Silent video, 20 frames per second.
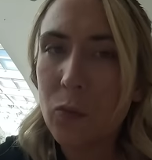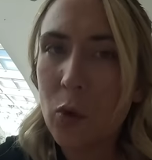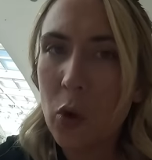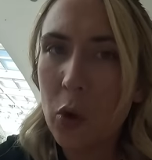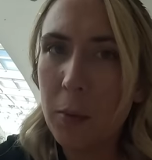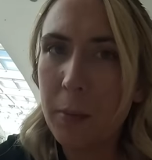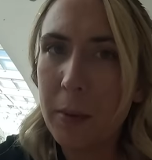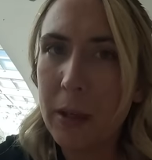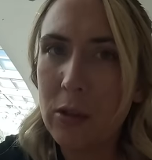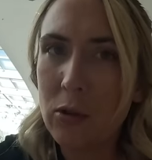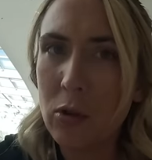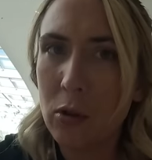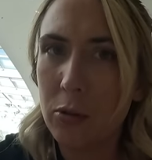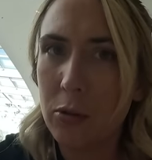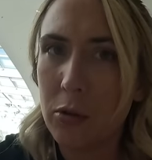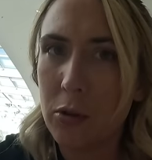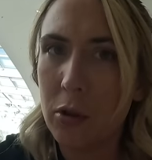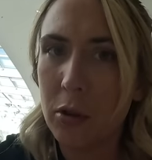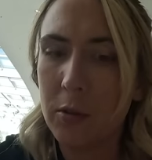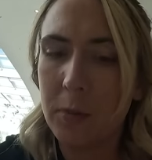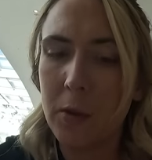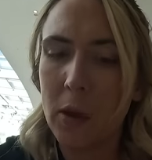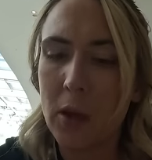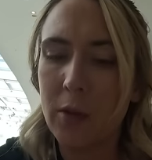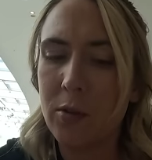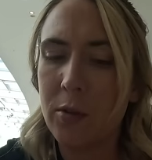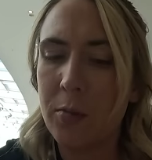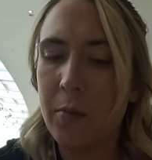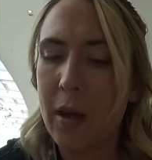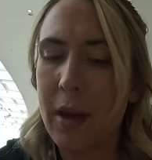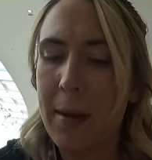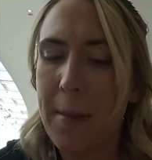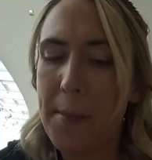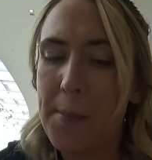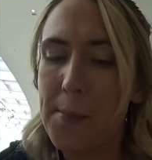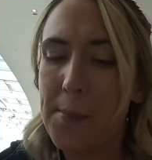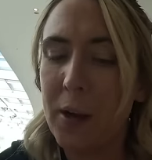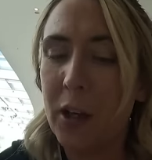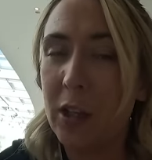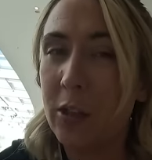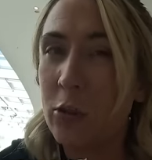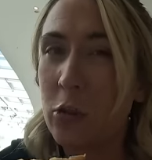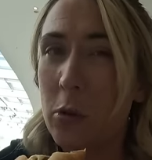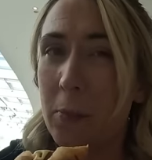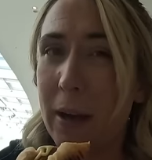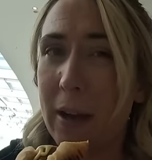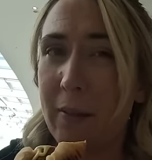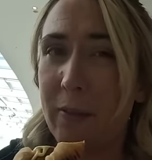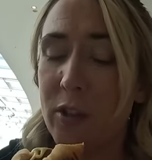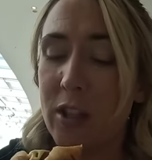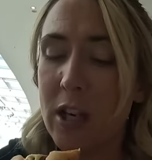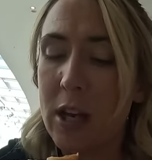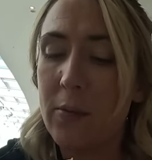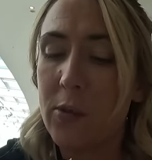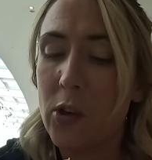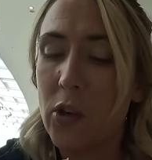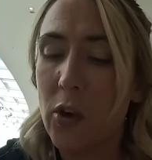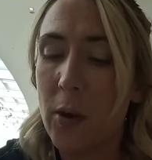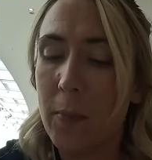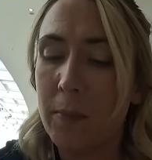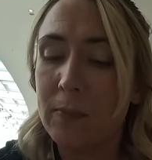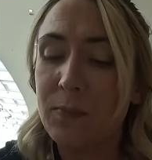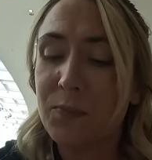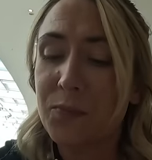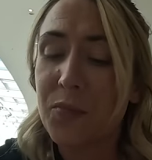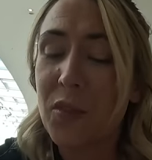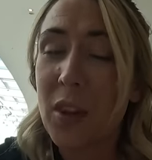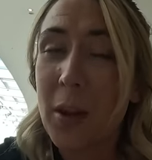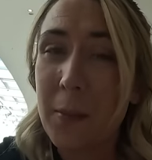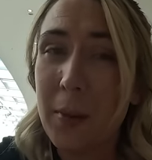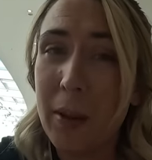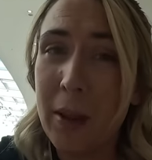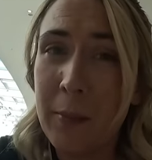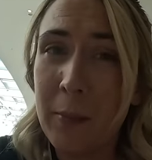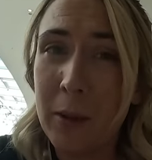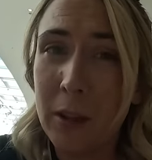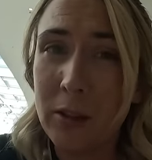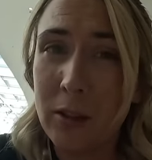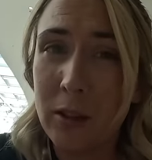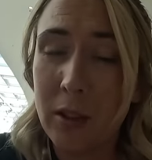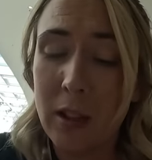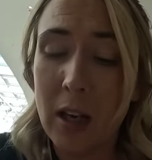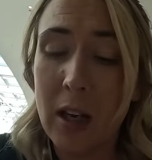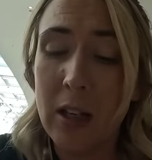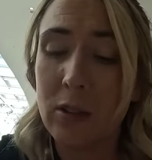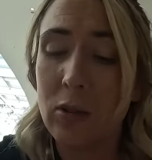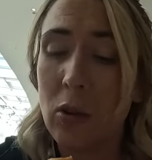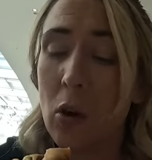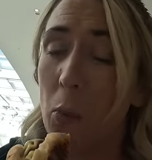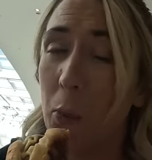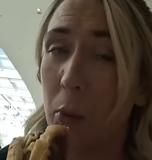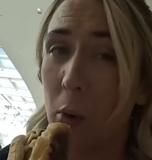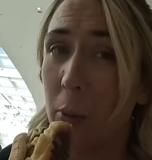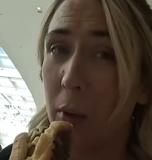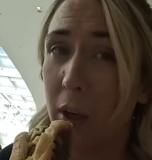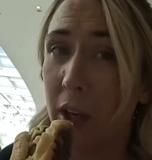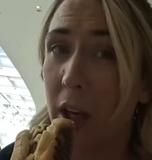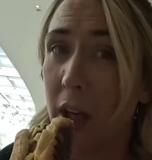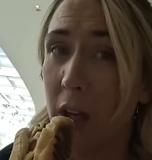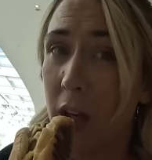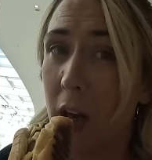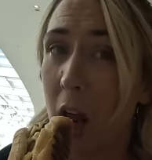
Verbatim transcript: Not the best hot dog, I have to admit, but it's not bad for ten dirham. But that mustard has got a proper kick in